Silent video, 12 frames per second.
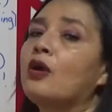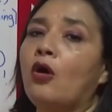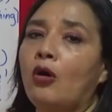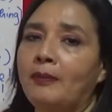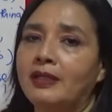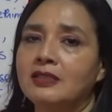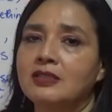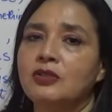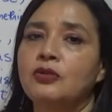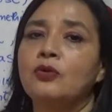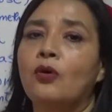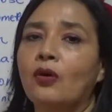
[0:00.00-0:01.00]
comment,
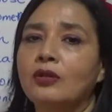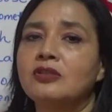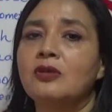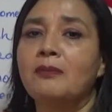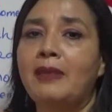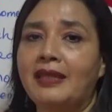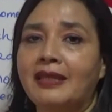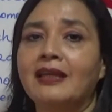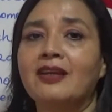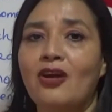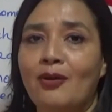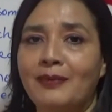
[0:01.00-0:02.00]
you also make a
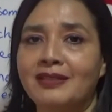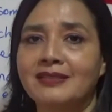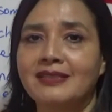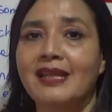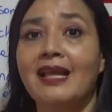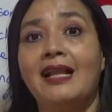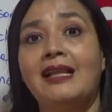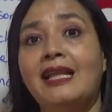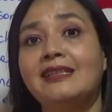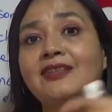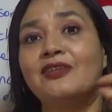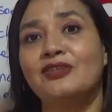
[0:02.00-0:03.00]
comment.
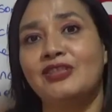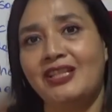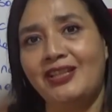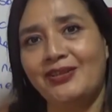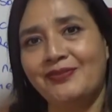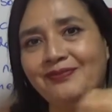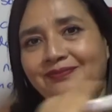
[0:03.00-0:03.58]
Let's continue.